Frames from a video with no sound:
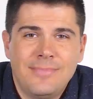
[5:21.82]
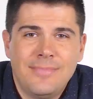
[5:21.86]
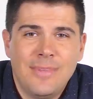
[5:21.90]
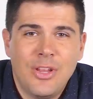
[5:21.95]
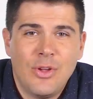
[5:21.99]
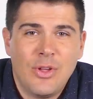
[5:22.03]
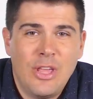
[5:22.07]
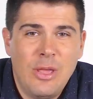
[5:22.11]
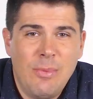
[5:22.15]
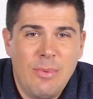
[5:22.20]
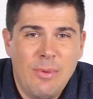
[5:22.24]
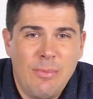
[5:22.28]
Now
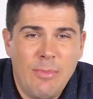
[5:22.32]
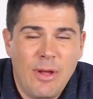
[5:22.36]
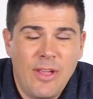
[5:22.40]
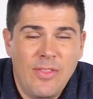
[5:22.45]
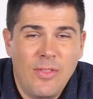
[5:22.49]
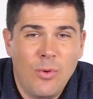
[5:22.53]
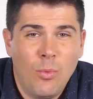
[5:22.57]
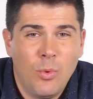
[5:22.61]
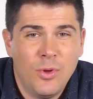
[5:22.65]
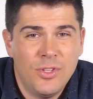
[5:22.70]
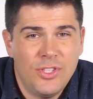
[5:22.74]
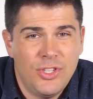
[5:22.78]
keep in mind
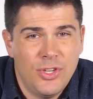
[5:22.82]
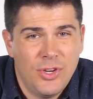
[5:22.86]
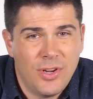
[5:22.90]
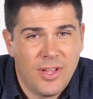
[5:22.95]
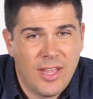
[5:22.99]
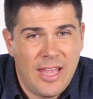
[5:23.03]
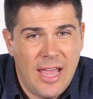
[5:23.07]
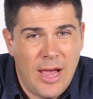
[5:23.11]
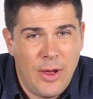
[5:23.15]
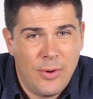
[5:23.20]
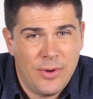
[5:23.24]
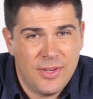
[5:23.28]
that once your
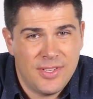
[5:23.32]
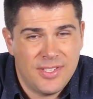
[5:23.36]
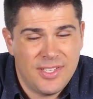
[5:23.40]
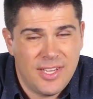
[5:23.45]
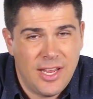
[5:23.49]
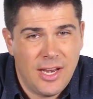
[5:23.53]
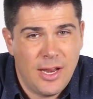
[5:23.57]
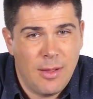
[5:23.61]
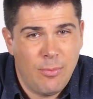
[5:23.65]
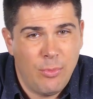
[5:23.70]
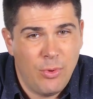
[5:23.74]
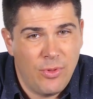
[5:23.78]
account is
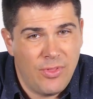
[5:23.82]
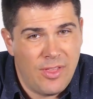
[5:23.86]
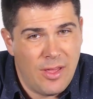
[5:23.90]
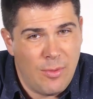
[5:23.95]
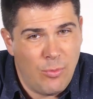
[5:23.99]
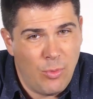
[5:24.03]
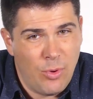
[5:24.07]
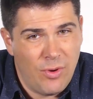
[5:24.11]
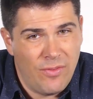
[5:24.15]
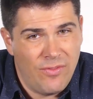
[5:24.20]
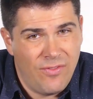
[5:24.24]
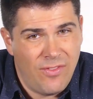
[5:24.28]
set up with
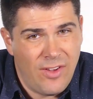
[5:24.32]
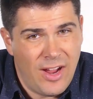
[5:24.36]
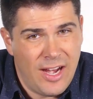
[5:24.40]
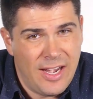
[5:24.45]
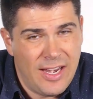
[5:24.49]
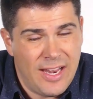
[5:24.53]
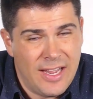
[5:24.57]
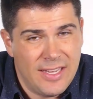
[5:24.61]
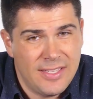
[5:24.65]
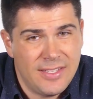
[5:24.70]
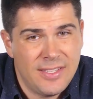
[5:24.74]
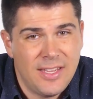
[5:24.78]
M1
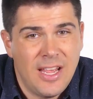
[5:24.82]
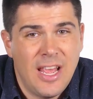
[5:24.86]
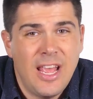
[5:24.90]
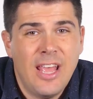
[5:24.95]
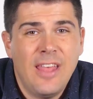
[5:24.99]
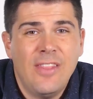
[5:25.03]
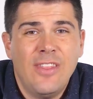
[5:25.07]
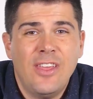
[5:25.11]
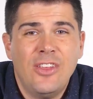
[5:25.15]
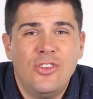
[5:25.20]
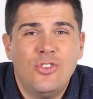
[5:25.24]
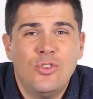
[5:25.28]
Finance,
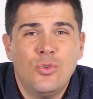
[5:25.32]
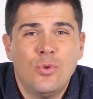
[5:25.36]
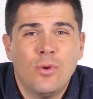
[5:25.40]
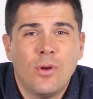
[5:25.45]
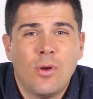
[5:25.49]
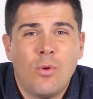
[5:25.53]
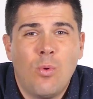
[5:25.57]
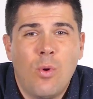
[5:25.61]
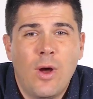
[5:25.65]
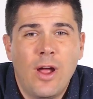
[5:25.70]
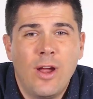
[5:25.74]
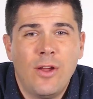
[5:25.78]
they do
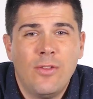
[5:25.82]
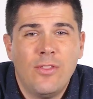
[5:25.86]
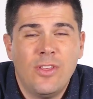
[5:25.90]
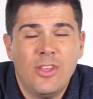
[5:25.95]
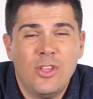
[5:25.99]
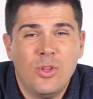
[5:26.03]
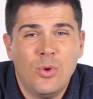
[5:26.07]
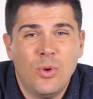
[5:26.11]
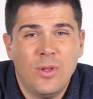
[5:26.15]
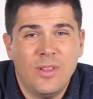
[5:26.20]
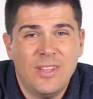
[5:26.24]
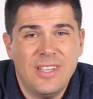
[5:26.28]
require that
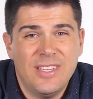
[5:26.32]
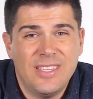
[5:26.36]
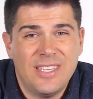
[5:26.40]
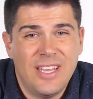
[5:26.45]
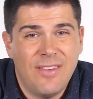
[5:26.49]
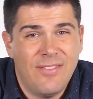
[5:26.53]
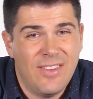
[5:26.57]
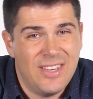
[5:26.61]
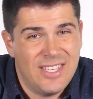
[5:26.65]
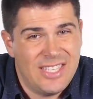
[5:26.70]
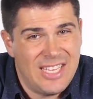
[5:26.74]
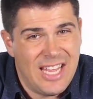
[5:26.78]
you at least
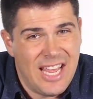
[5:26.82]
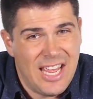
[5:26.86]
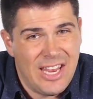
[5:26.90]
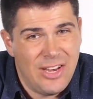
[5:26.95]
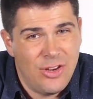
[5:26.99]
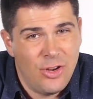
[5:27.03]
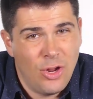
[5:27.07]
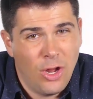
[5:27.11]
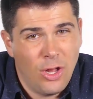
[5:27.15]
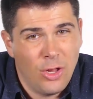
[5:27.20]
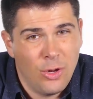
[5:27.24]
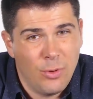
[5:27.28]
have a
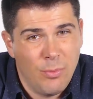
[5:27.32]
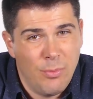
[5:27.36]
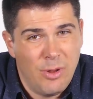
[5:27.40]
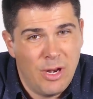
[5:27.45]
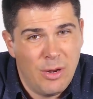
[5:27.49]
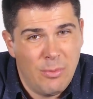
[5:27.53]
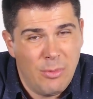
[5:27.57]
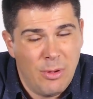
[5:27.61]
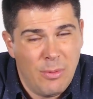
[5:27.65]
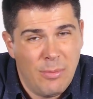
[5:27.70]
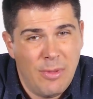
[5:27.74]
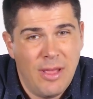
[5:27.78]
$10
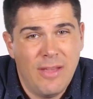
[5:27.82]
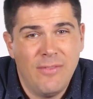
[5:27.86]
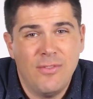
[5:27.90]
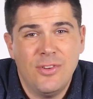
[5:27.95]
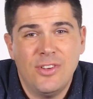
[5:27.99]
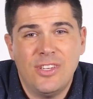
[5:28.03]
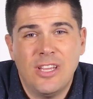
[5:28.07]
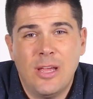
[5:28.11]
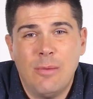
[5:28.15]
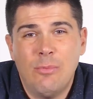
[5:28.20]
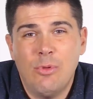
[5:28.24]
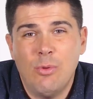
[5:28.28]
minimum every
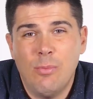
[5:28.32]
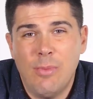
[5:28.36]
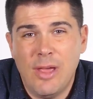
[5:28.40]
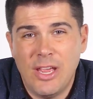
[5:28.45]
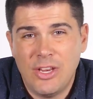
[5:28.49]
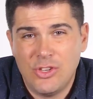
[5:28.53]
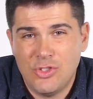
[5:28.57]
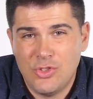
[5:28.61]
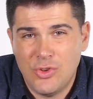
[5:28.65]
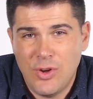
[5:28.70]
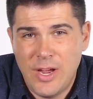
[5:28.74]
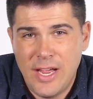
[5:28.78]
time you
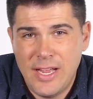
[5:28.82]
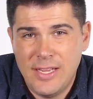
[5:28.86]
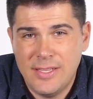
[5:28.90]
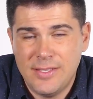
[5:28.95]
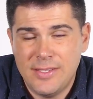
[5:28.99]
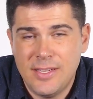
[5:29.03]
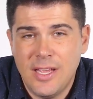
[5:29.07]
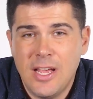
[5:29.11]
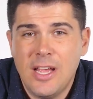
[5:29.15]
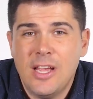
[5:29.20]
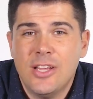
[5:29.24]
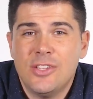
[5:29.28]
make
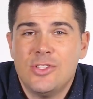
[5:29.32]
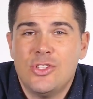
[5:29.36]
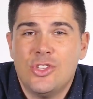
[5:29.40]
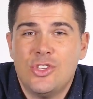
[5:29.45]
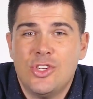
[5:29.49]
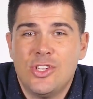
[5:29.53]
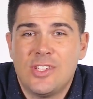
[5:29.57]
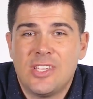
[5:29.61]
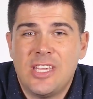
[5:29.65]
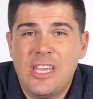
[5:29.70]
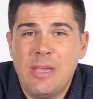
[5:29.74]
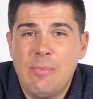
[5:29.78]
trades. So
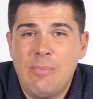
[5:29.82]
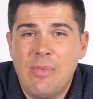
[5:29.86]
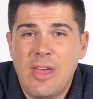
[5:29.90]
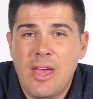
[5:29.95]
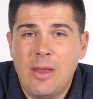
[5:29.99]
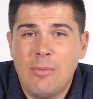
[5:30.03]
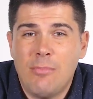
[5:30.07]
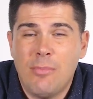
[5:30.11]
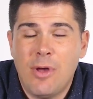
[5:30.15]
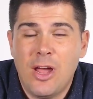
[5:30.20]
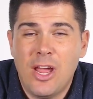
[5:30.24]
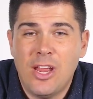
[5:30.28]
just keep
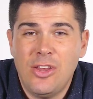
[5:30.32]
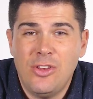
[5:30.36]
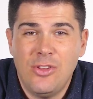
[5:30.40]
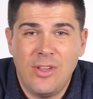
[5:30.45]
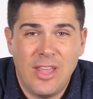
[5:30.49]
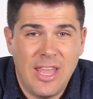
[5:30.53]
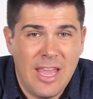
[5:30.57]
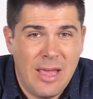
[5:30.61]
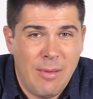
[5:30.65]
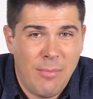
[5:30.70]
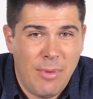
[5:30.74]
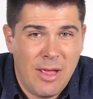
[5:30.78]
that in mind. You
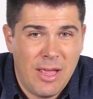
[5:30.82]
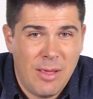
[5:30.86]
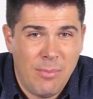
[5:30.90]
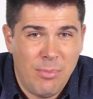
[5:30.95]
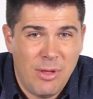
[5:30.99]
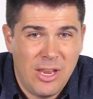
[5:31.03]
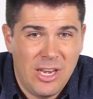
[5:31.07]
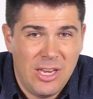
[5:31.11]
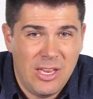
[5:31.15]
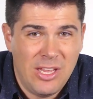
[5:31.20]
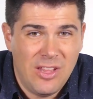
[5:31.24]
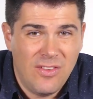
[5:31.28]
can't buy a
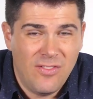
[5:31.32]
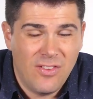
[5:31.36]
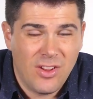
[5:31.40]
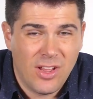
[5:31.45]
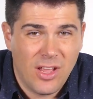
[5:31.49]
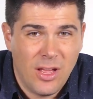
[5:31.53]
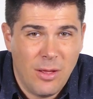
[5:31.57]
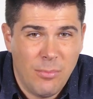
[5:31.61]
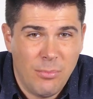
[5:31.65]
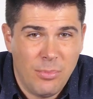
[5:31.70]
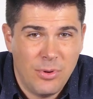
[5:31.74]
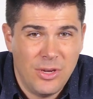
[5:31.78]
penny of a
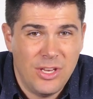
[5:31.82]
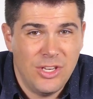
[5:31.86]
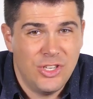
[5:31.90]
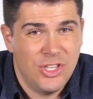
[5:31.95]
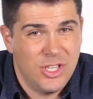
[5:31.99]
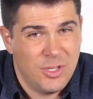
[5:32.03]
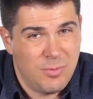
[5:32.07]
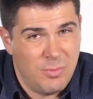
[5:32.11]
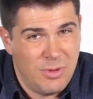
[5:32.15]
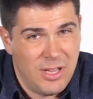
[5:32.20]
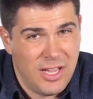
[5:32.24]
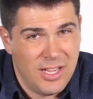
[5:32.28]
company
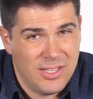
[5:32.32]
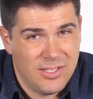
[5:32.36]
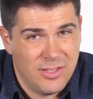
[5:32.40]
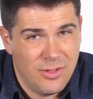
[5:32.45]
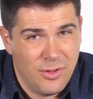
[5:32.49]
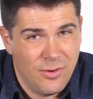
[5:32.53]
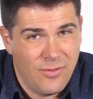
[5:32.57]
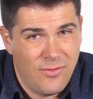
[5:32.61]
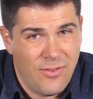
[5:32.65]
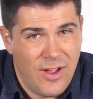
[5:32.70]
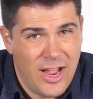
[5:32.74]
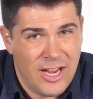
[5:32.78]
just because of
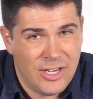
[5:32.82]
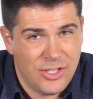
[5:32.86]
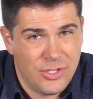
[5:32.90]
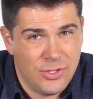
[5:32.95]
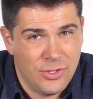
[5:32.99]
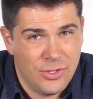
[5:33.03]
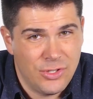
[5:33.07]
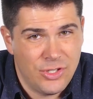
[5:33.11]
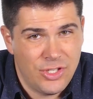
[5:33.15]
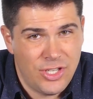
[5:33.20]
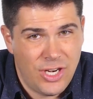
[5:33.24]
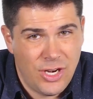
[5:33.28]
their
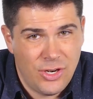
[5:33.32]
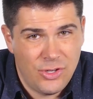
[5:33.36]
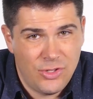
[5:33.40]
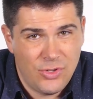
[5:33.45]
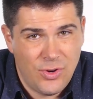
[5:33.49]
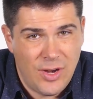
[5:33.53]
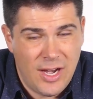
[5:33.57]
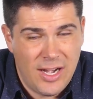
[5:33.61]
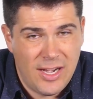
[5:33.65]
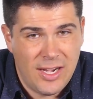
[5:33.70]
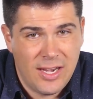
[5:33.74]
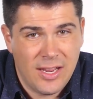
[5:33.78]
fractional share
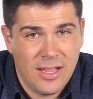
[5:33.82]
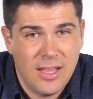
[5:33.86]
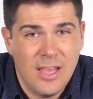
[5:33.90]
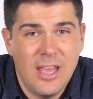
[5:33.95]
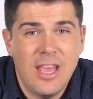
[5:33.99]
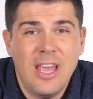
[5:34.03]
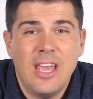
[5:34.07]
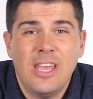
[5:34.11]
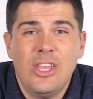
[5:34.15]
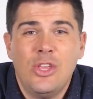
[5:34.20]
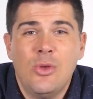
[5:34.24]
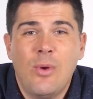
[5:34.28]
trading.
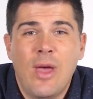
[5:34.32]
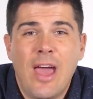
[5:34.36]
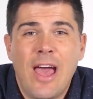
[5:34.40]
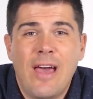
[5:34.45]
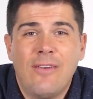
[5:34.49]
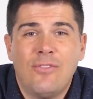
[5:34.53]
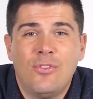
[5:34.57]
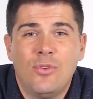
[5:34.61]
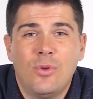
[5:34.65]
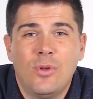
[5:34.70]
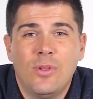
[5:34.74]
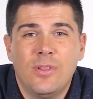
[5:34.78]
You
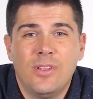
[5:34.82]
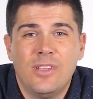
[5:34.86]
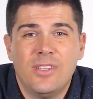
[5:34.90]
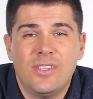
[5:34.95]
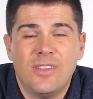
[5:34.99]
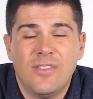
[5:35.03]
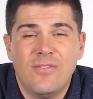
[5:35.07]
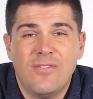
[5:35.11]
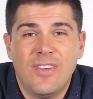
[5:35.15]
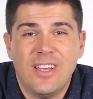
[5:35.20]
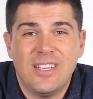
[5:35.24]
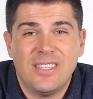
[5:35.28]
have to at least
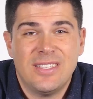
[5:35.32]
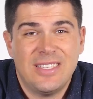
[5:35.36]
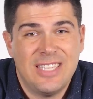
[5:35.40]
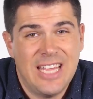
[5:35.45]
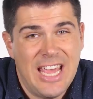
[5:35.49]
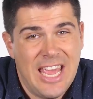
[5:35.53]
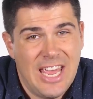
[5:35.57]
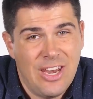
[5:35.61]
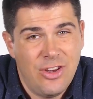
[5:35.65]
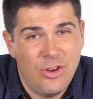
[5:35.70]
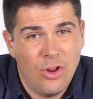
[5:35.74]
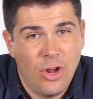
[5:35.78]
invest
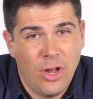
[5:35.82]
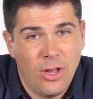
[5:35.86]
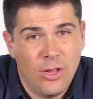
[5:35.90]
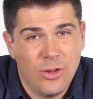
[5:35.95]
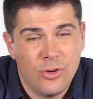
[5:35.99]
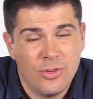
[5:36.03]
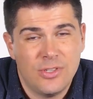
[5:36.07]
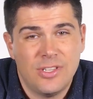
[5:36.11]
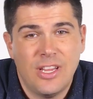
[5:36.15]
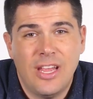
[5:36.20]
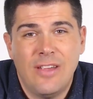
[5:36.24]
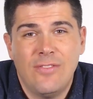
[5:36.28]

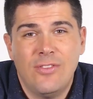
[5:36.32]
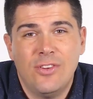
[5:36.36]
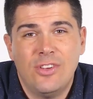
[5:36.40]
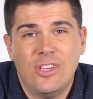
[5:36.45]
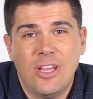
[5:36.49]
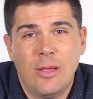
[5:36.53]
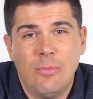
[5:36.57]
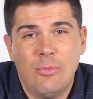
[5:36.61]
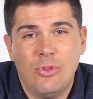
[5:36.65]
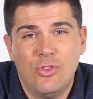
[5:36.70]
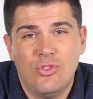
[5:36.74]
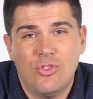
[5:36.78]
$10 every
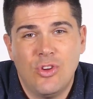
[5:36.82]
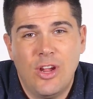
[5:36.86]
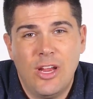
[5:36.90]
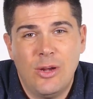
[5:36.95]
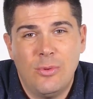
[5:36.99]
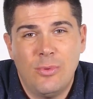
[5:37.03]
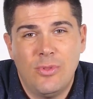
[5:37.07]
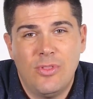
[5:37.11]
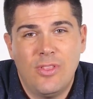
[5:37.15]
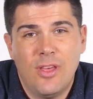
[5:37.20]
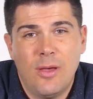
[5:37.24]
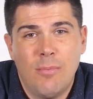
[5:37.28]
time you
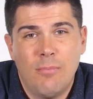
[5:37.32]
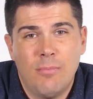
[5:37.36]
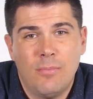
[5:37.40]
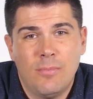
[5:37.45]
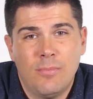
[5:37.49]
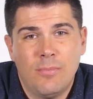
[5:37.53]
trade with them.